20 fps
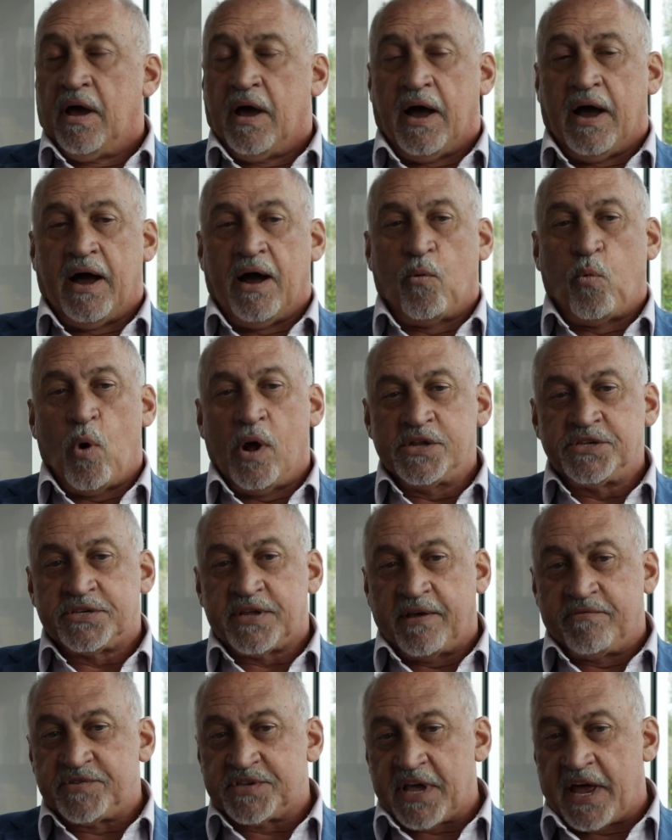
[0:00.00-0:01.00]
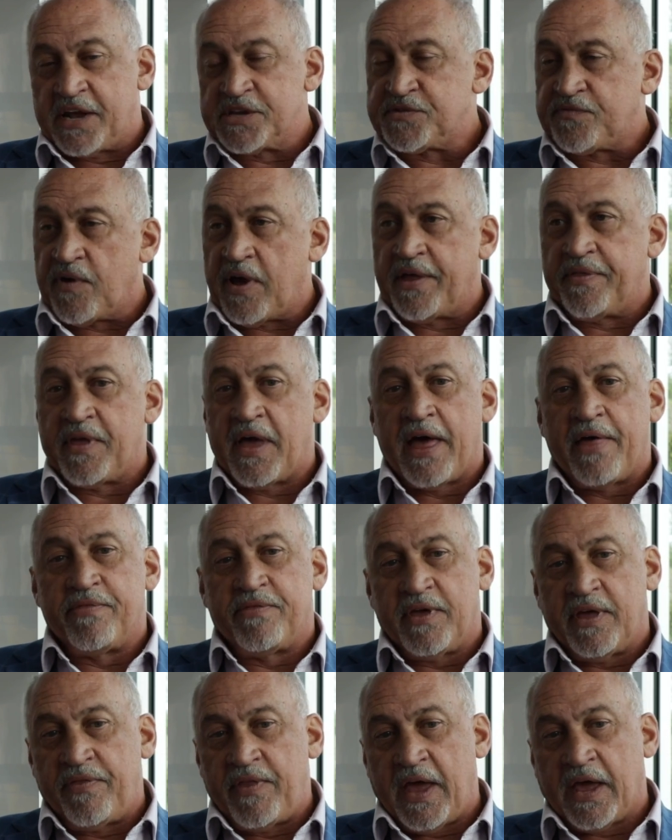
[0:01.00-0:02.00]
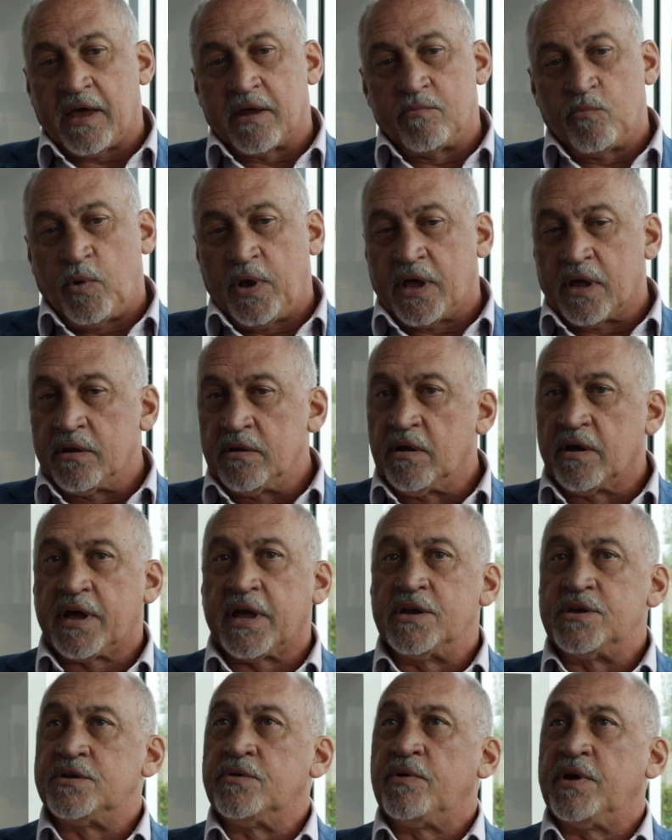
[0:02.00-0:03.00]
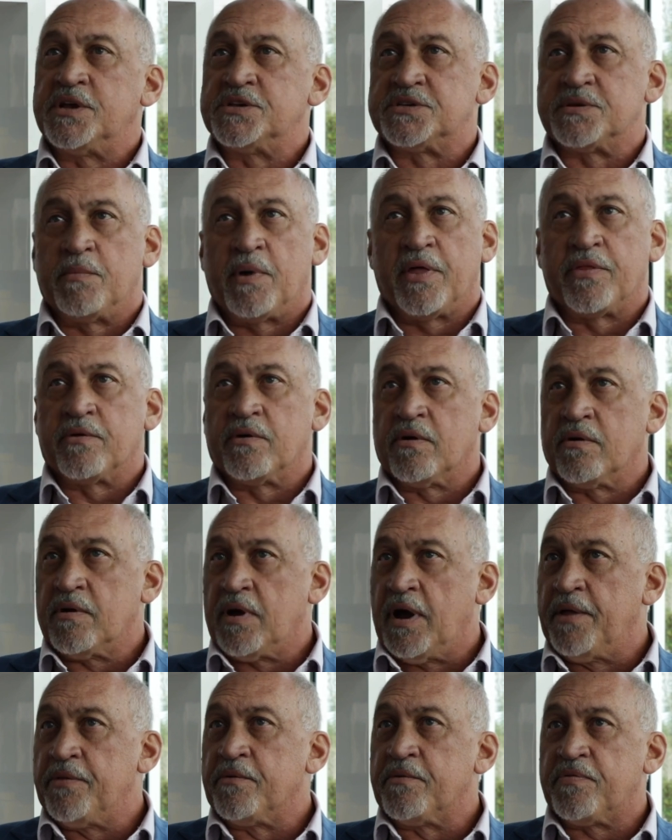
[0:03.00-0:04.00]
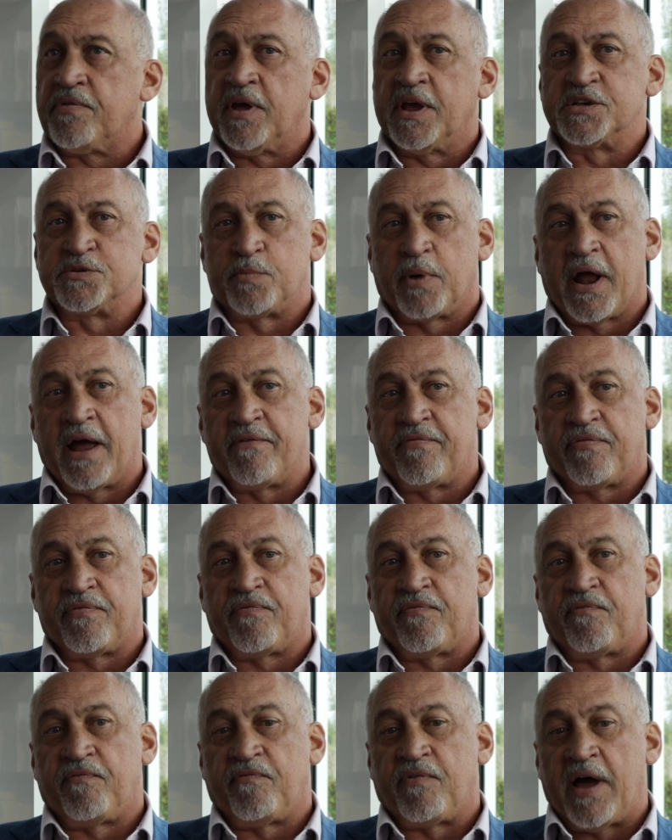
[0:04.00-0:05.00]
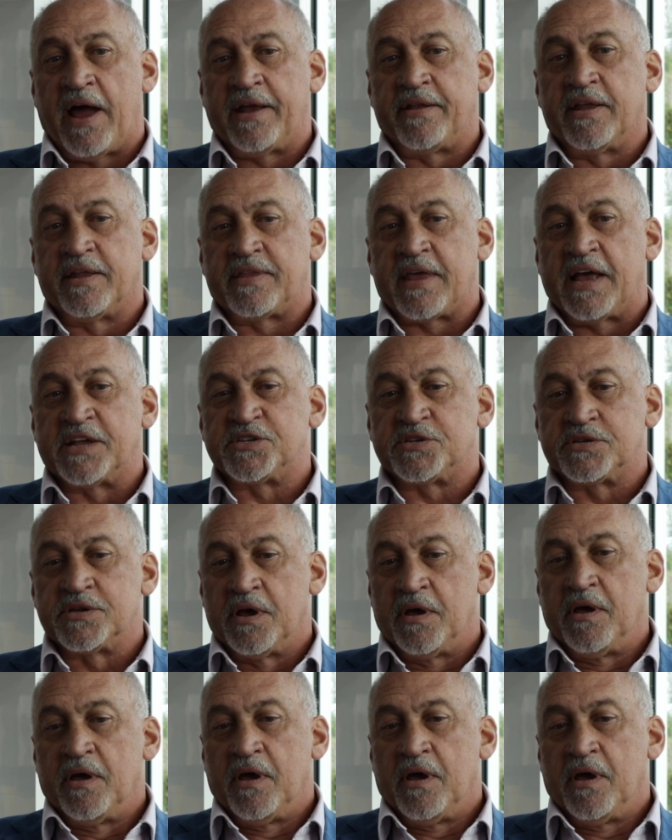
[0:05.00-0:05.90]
Once they've satisfied that, then we can look at doing some other things. But I find that that's